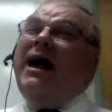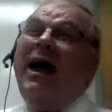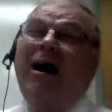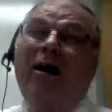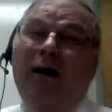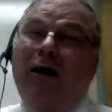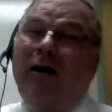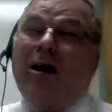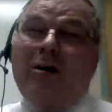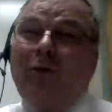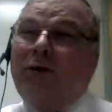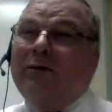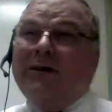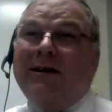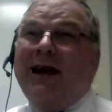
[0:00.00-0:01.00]
a
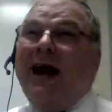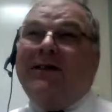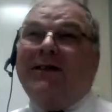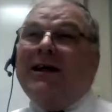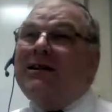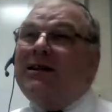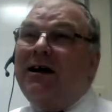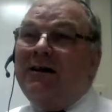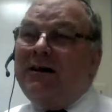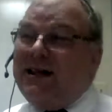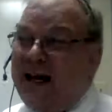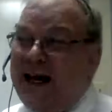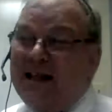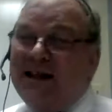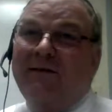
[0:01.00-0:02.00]
horrible death at the
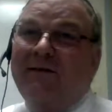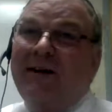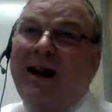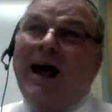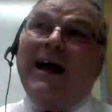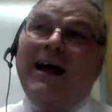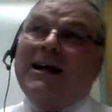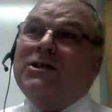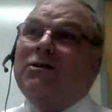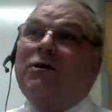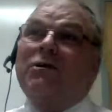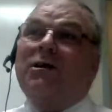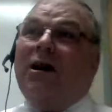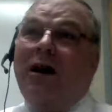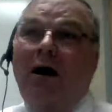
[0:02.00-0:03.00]
teeth of lions or
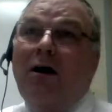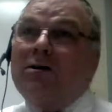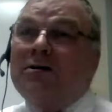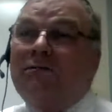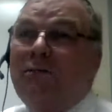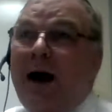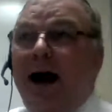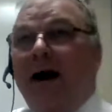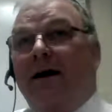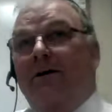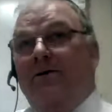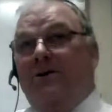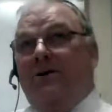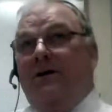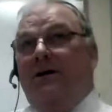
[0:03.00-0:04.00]
at the claws of
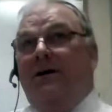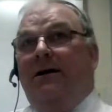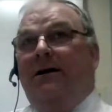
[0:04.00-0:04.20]
bears.